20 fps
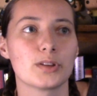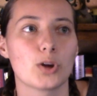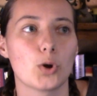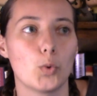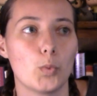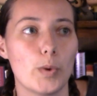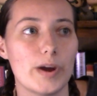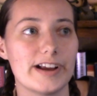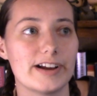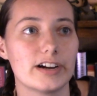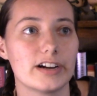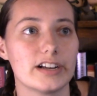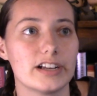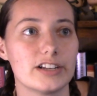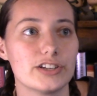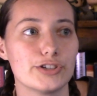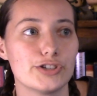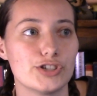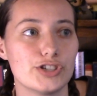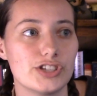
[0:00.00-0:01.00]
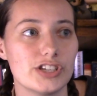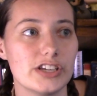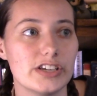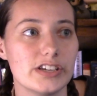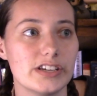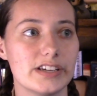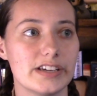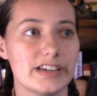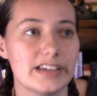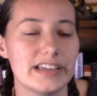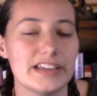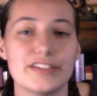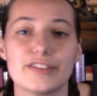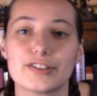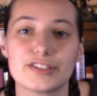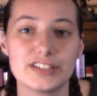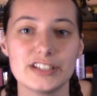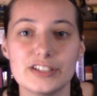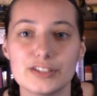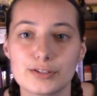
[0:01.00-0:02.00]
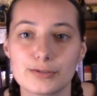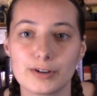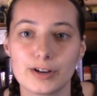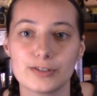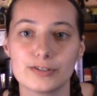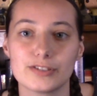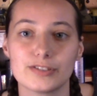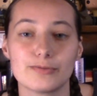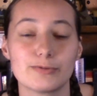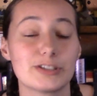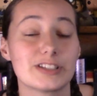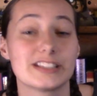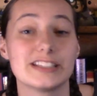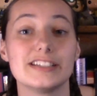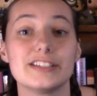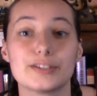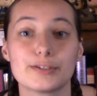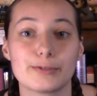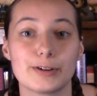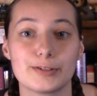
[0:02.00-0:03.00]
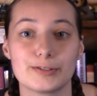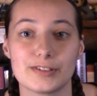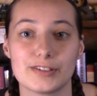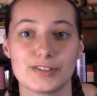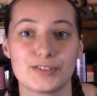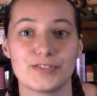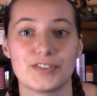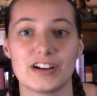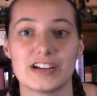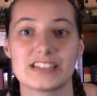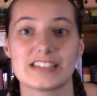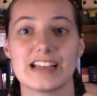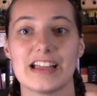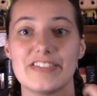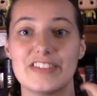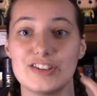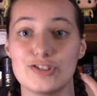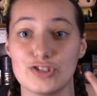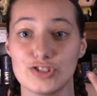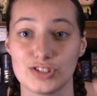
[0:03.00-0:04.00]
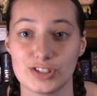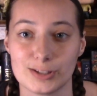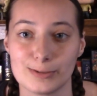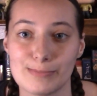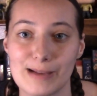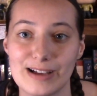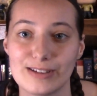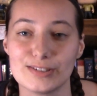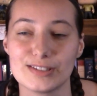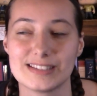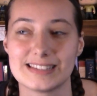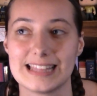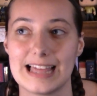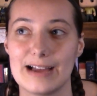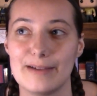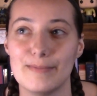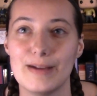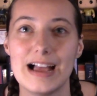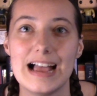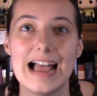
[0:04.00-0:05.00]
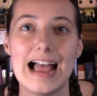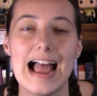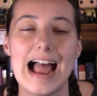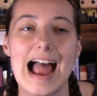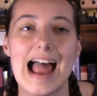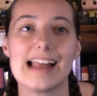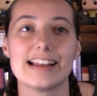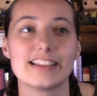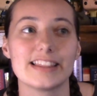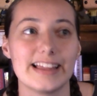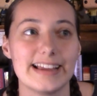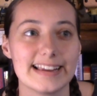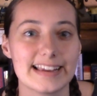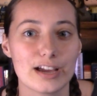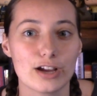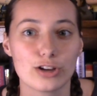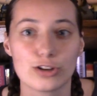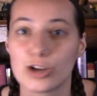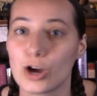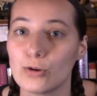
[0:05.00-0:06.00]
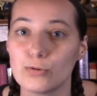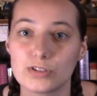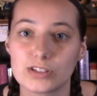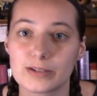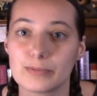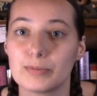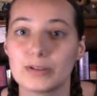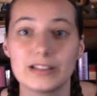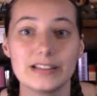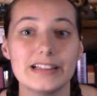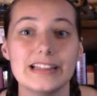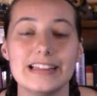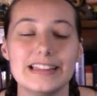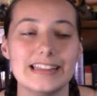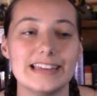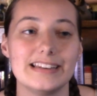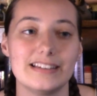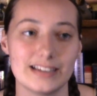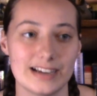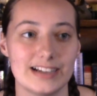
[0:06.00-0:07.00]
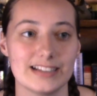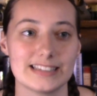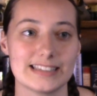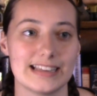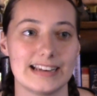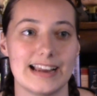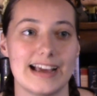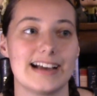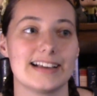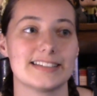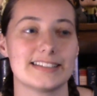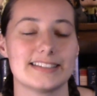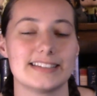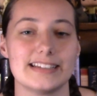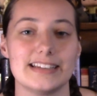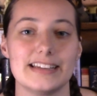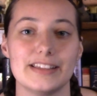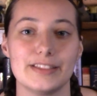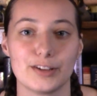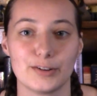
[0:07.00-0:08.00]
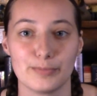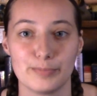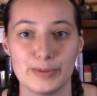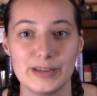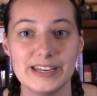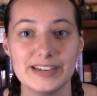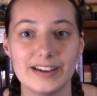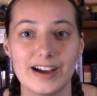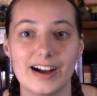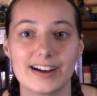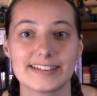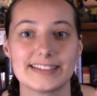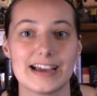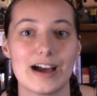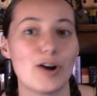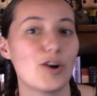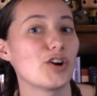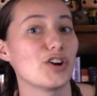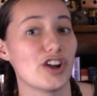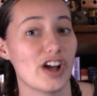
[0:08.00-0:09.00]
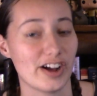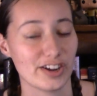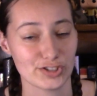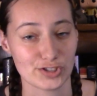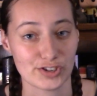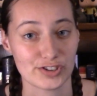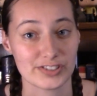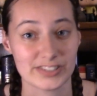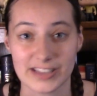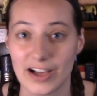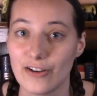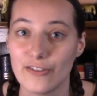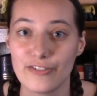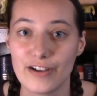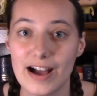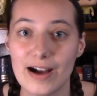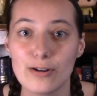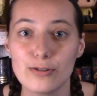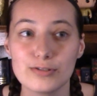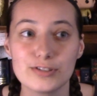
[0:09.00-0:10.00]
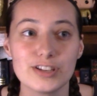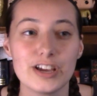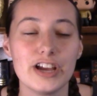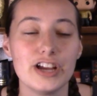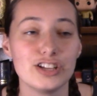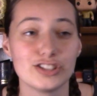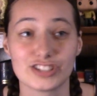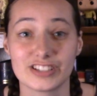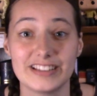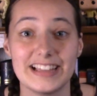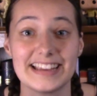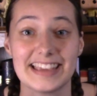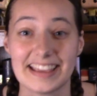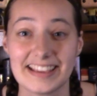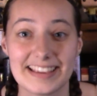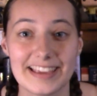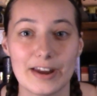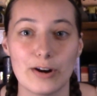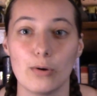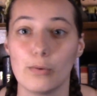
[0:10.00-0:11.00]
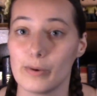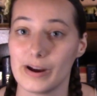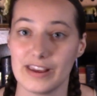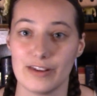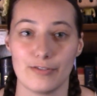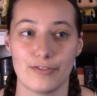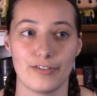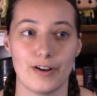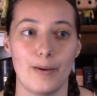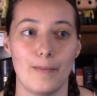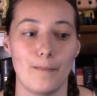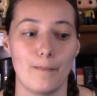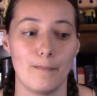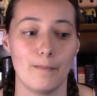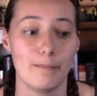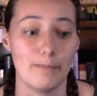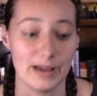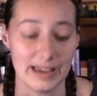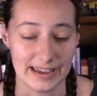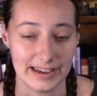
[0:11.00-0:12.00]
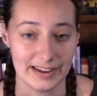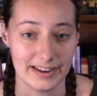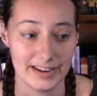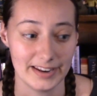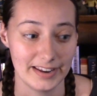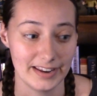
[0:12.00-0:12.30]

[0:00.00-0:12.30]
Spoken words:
where she either sees the roses first and then she smells them and like goes completely nuts and has to either be knocked out or knocks herself out to like get away from it,